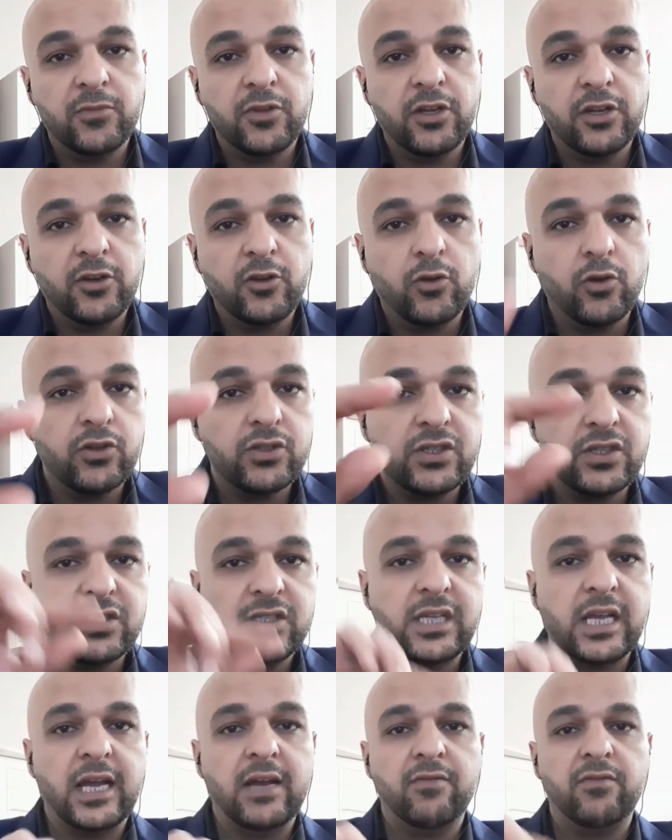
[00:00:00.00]

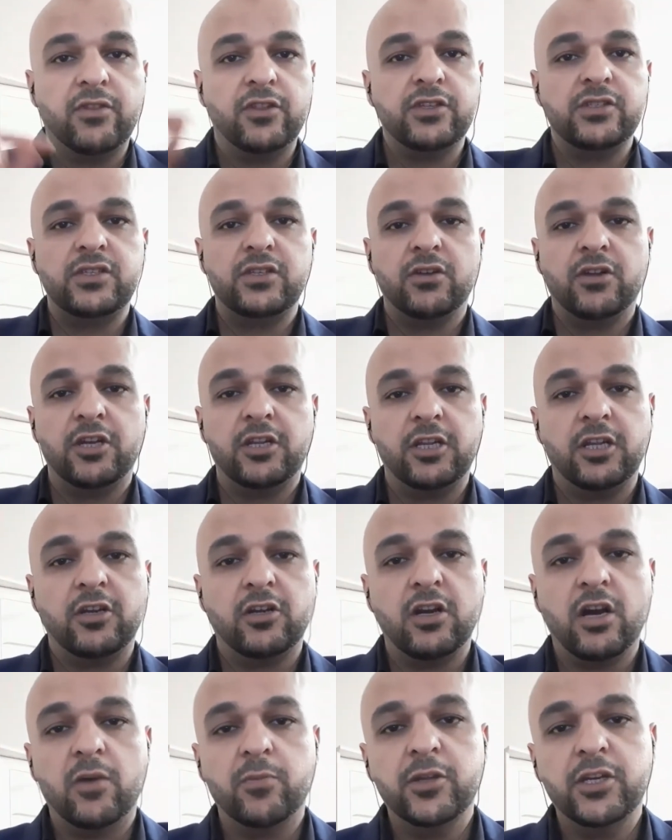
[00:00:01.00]
courses have this unit in
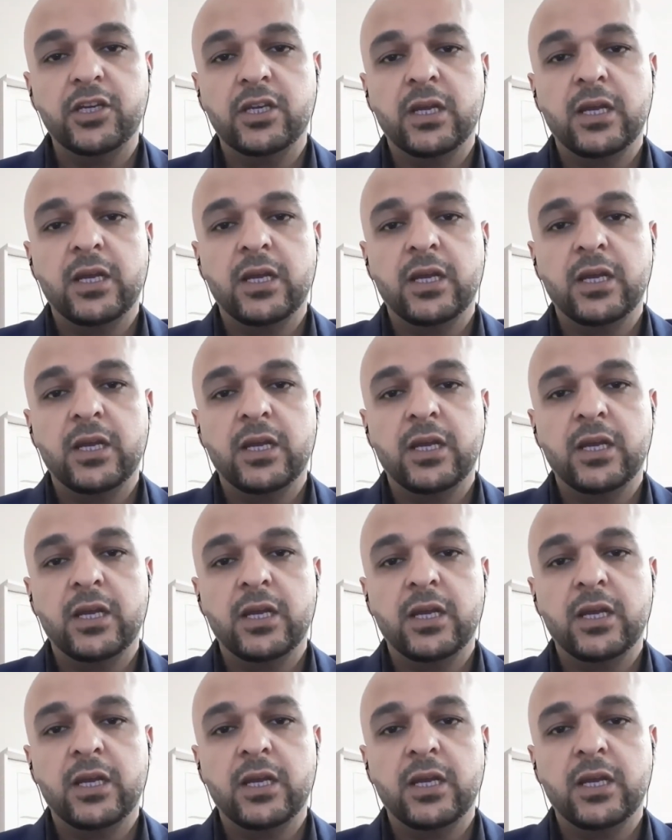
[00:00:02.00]
common,